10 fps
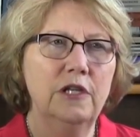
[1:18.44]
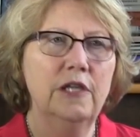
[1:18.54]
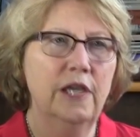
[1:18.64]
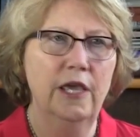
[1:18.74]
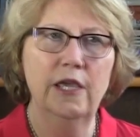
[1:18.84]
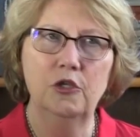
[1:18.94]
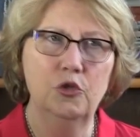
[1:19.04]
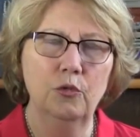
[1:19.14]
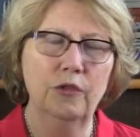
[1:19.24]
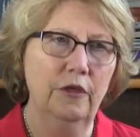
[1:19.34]

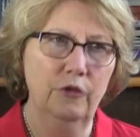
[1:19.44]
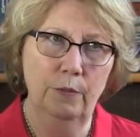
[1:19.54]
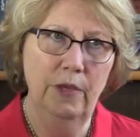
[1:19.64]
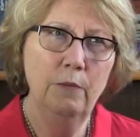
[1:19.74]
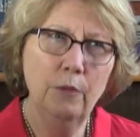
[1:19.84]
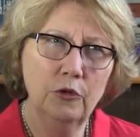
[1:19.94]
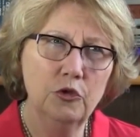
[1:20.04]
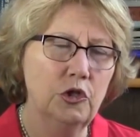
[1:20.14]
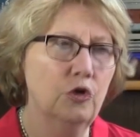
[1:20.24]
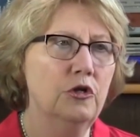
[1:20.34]
engage with other people.
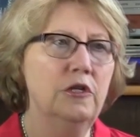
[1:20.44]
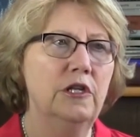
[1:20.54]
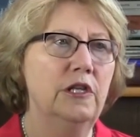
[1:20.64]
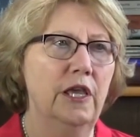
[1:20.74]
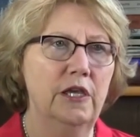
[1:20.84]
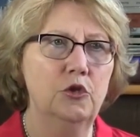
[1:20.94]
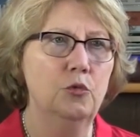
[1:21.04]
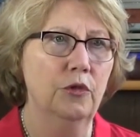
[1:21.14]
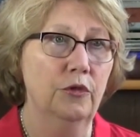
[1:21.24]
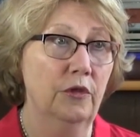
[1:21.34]
She couldn't engage
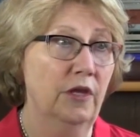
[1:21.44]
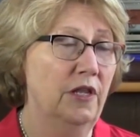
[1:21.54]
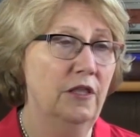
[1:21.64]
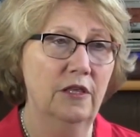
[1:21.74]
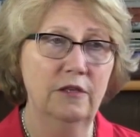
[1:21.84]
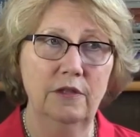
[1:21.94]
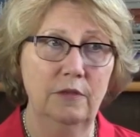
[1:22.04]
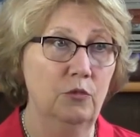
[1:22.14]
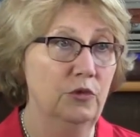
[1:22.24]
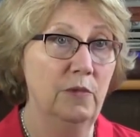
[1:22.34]
with anything
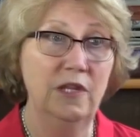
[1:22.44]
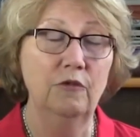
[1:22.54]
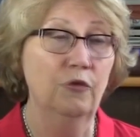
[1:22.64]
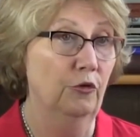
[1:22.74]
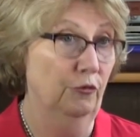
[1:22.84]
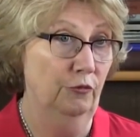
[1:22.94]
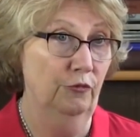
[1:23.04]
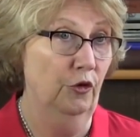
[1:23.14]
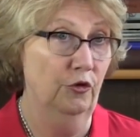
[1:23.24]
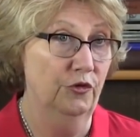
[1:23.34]
that was meaningful
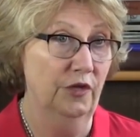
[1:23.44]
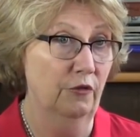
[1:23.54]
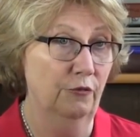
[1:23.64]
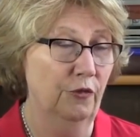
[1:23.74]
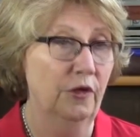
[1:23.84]
for herself.